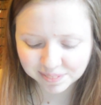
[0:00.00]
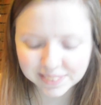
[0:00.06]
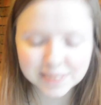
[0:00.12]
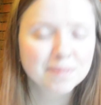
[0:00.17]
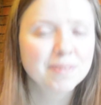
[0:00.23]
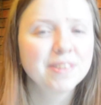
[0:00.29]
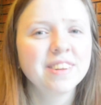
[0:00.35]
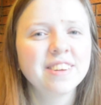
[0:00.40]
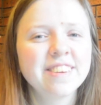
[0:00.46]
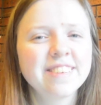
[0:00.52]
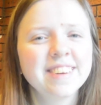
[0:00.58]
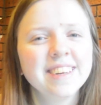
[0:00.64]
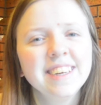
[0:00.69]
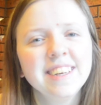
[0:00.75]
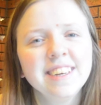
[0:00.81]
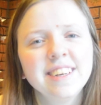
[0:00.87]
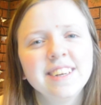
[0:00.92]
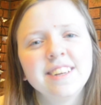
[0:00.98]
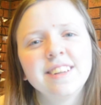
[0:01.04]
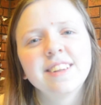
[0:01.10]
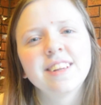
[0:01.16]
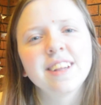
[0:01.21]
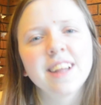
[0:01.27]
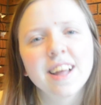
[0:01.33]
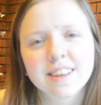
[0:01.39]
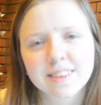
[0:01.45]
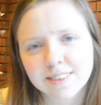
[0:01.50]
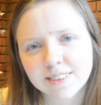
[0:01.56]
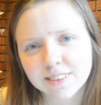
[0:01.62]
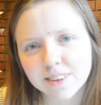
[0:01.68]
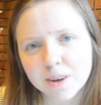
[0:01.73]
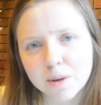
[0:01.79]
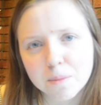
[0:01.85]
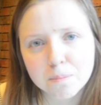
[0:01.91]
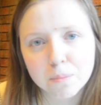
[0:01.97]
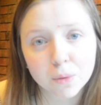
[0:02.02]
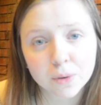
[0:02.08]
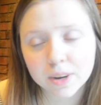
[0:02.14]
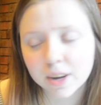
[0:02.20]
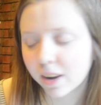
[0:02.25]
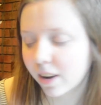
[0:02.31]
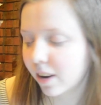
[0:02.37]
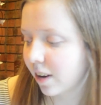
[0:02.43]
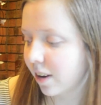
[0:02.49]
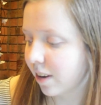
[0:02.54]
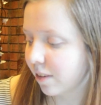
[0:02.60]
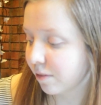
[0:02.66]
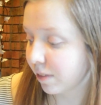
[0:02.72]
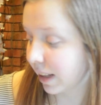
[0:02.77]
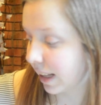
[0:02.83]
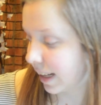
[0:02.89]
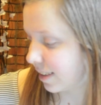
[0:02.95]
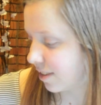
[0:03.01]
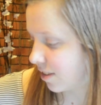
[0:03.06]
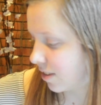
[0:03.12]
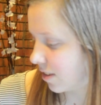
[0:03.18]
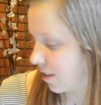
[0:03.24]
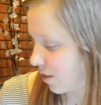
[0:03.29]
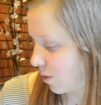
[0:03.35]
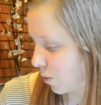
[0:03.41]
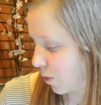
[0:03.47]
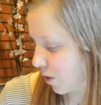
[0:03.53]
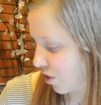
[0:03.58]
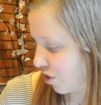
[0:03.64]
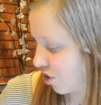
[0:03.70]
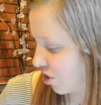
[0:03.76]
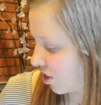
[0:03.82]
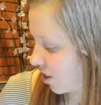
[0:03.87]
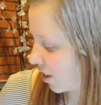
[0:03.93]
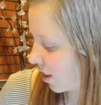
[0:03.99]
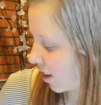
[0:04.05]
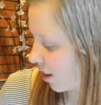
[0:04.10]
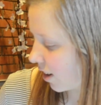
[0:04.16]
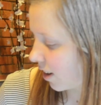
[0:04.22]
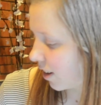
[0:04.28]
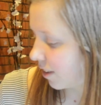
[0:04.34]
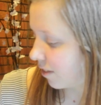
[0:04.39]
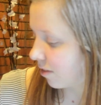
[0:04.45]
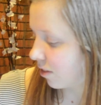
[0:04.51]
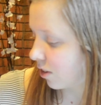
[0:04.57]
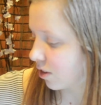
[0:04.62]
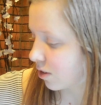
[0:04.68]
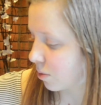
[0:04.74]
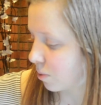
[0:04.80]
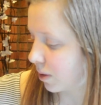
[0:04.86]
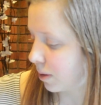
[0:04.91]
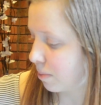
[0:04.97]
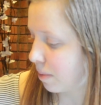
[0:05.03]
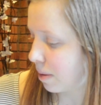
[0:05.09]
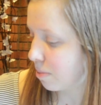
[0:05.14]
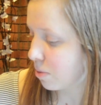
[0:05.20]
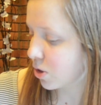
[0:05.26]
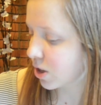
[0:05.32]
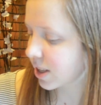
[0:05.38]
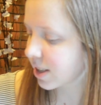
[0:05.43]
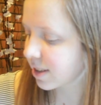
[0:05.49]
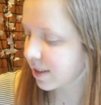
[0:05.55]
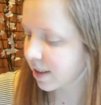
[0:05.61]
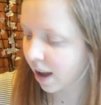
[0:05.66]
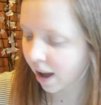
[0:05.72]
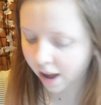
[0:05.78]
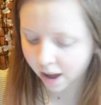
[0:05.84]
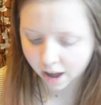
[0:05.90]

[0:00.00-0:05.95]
Number 13, the last book related question. I've lost one of my books.